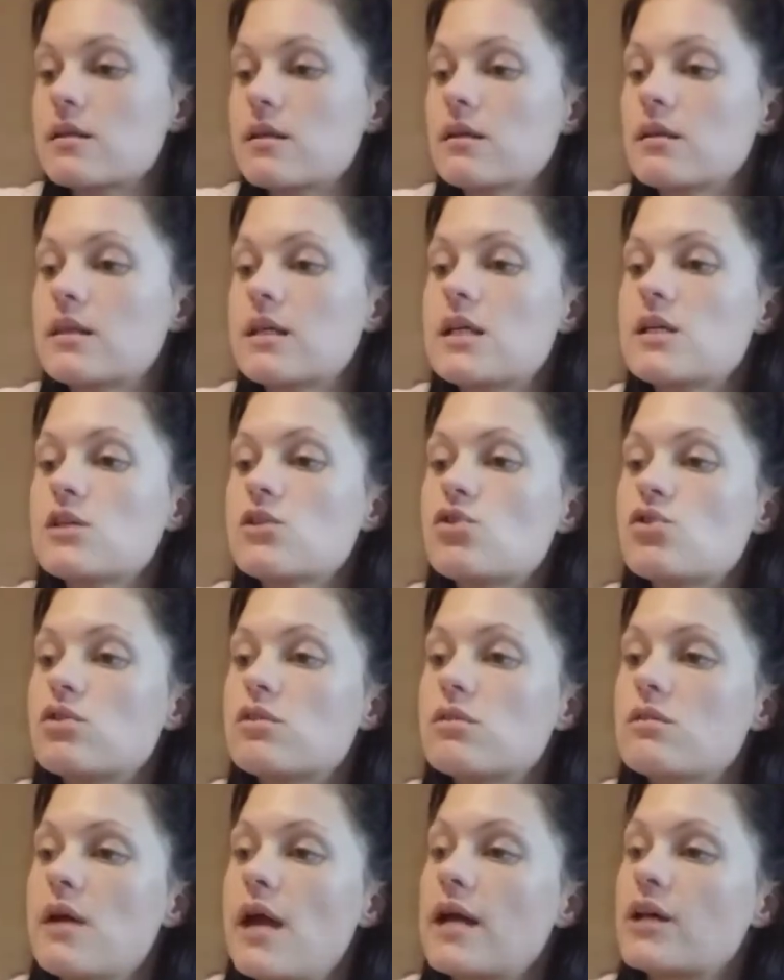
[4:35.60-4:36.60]
these
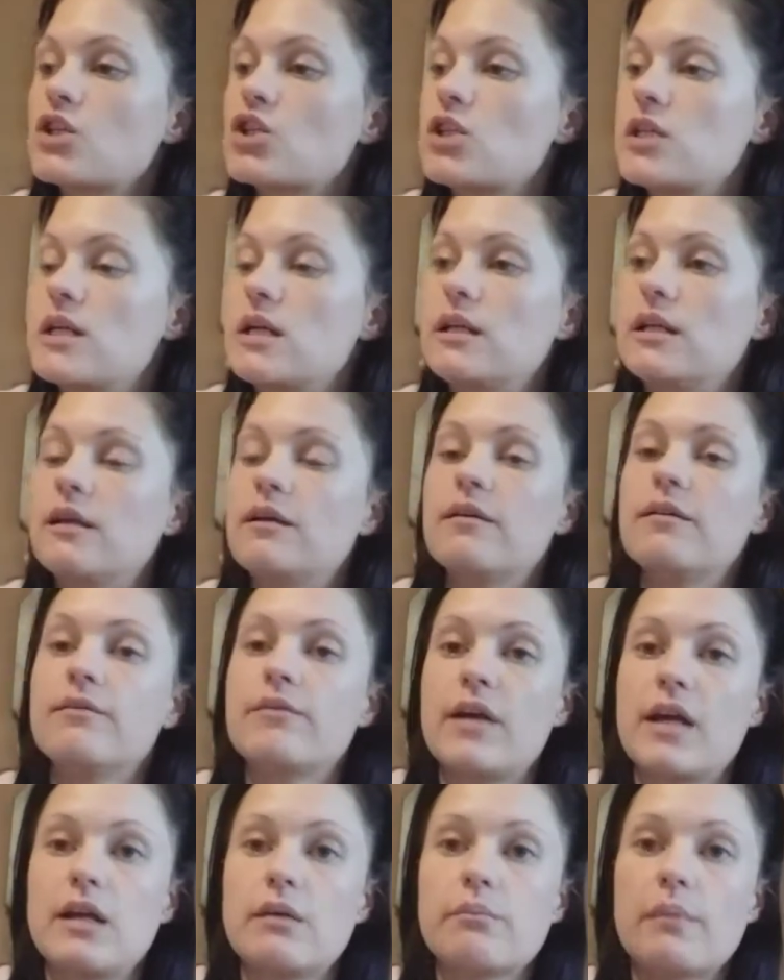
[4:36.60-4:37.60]
two actually live
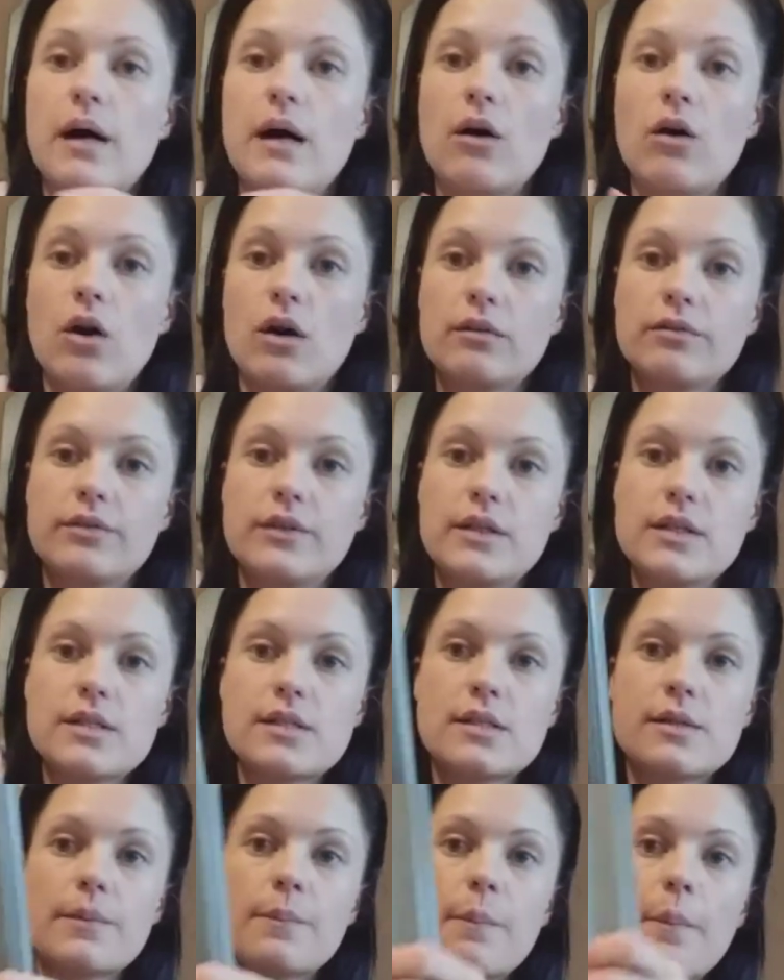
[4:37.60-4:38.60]
in my
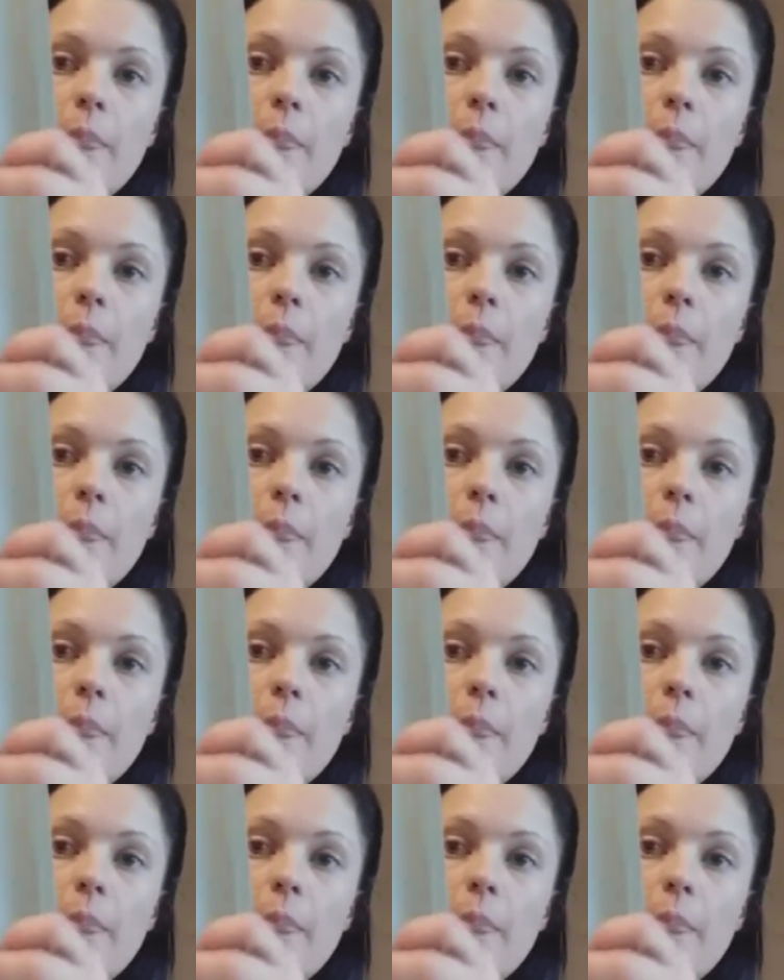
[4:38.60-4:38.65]
office.